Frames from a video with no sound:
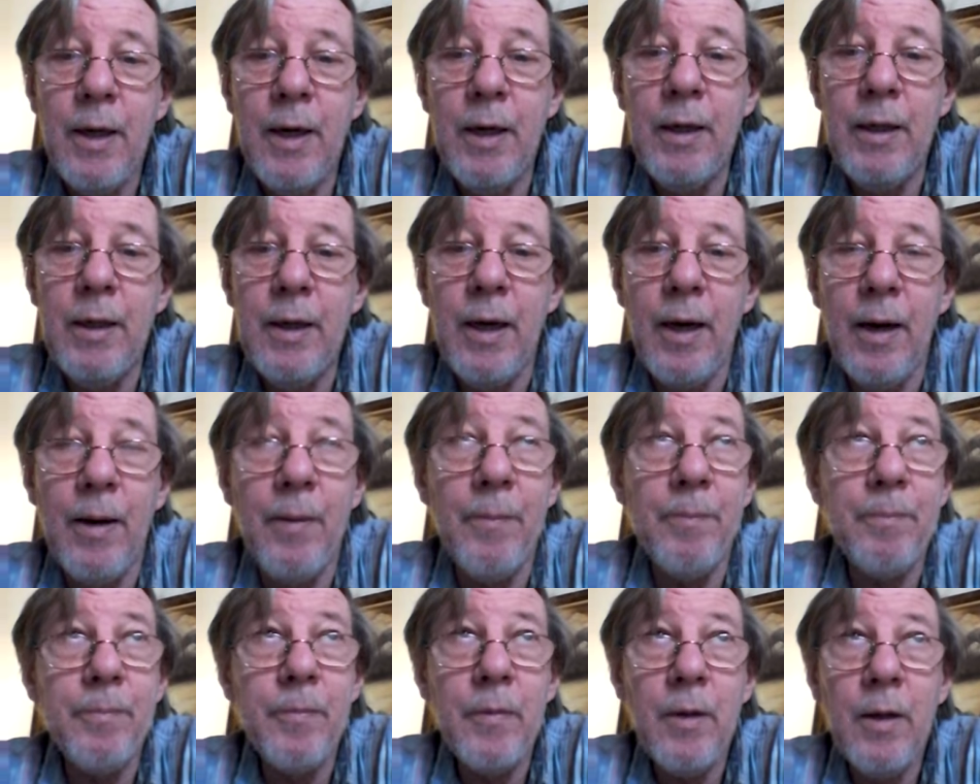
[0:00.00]
Any,
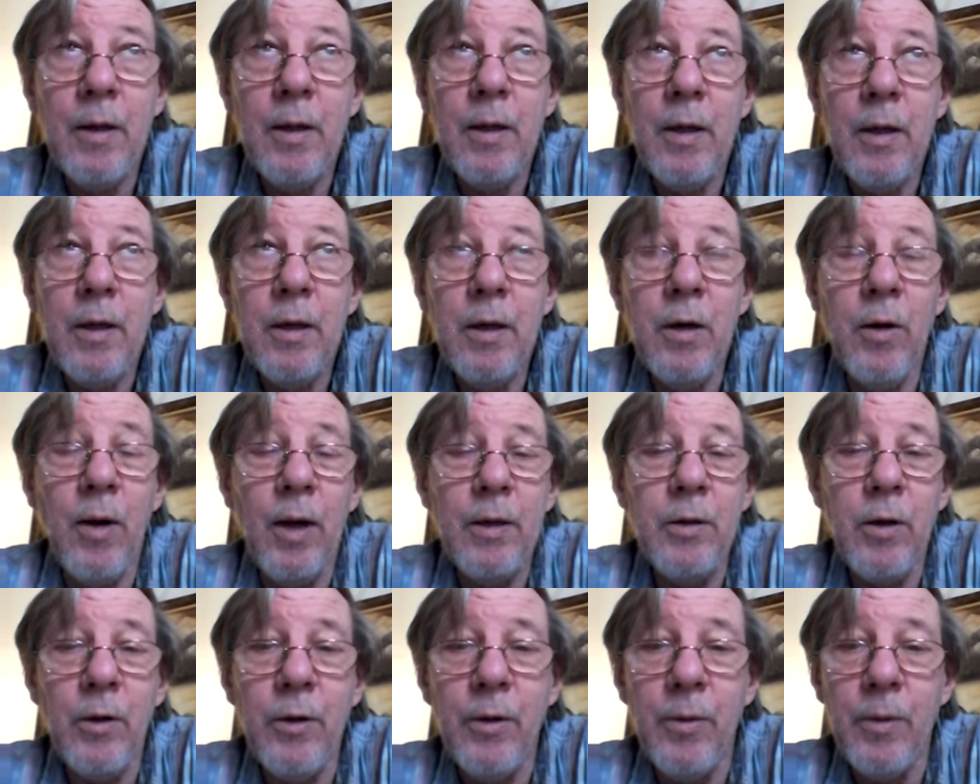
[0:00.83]
um, you know,
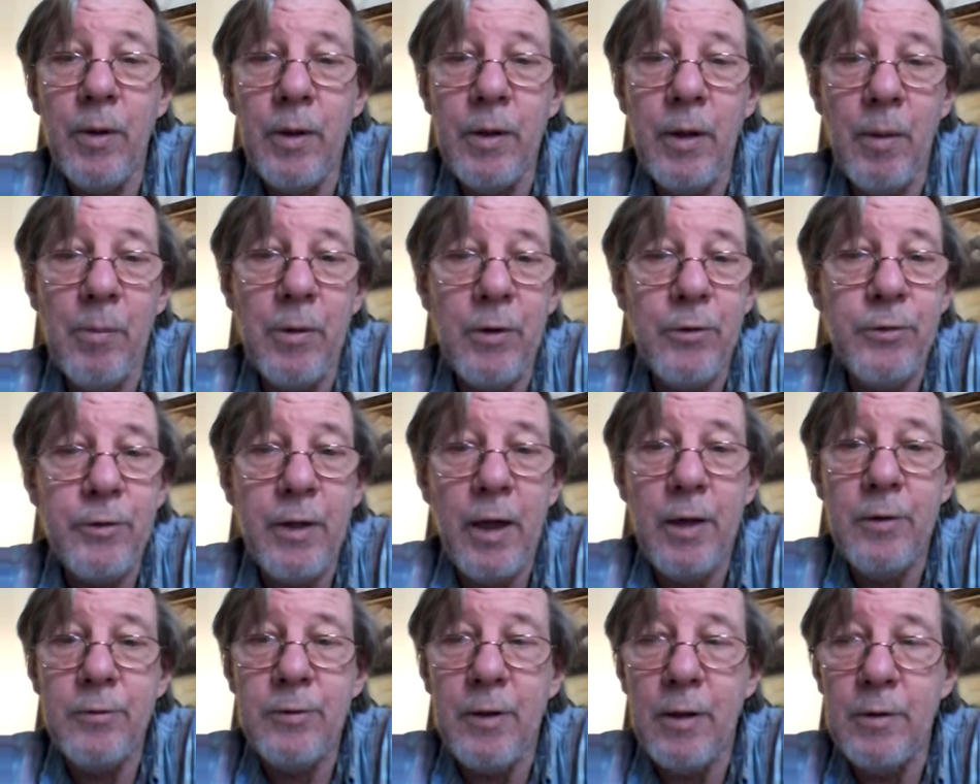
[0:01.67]
I know there were a number of
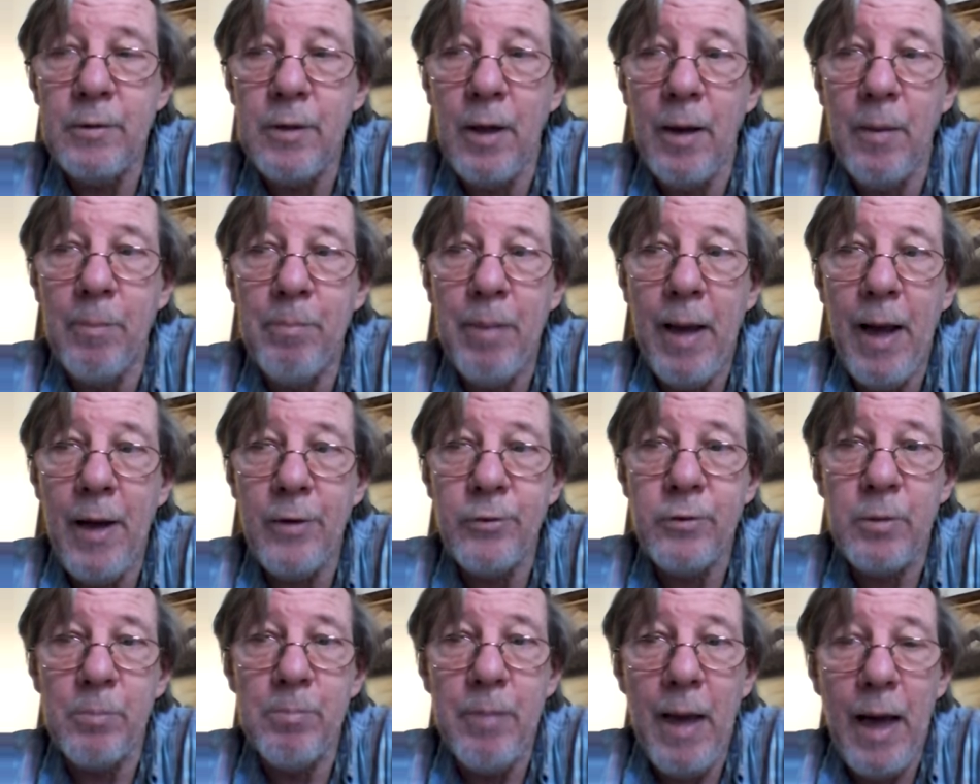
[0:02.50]
states that uh,
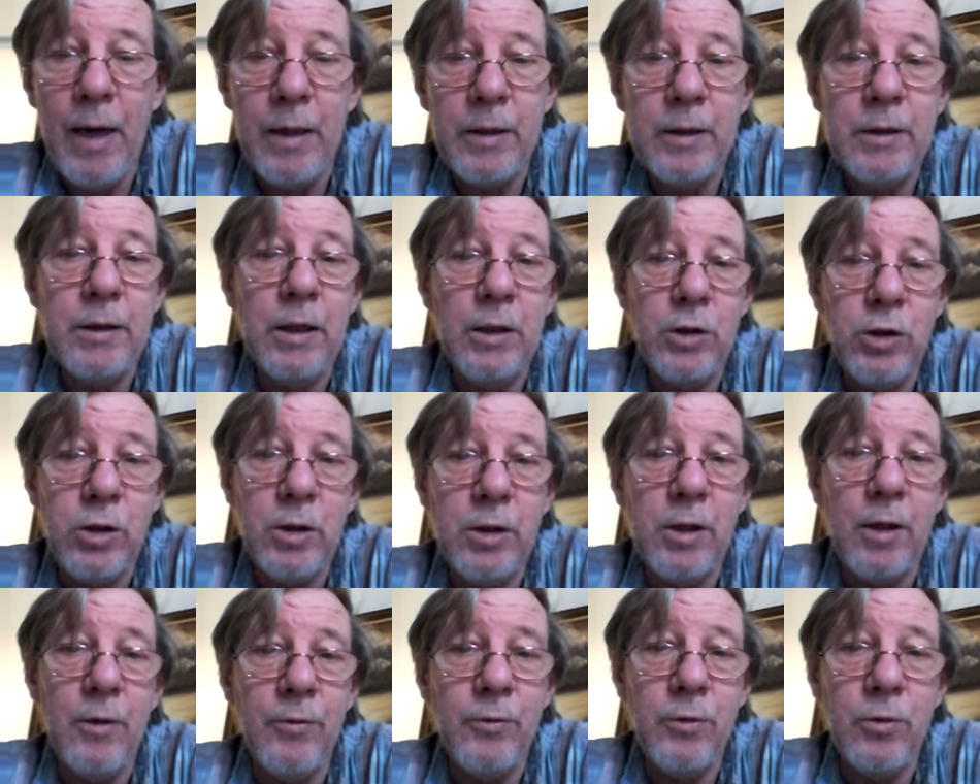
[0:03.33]
passed some ballot
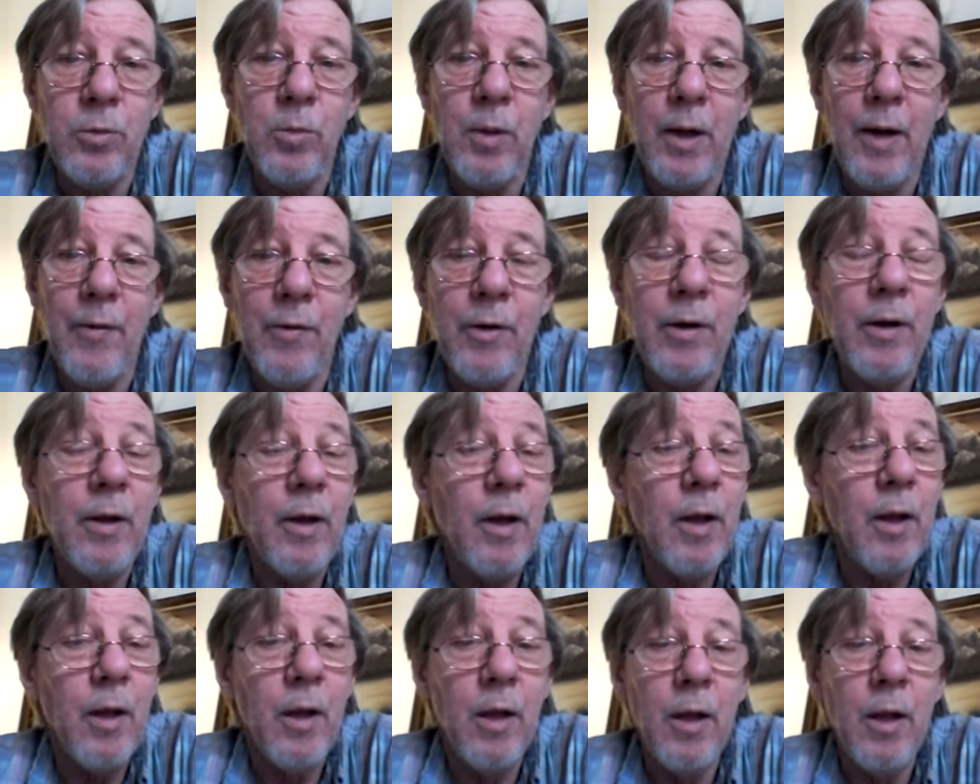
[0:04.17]
initiatives or whatever.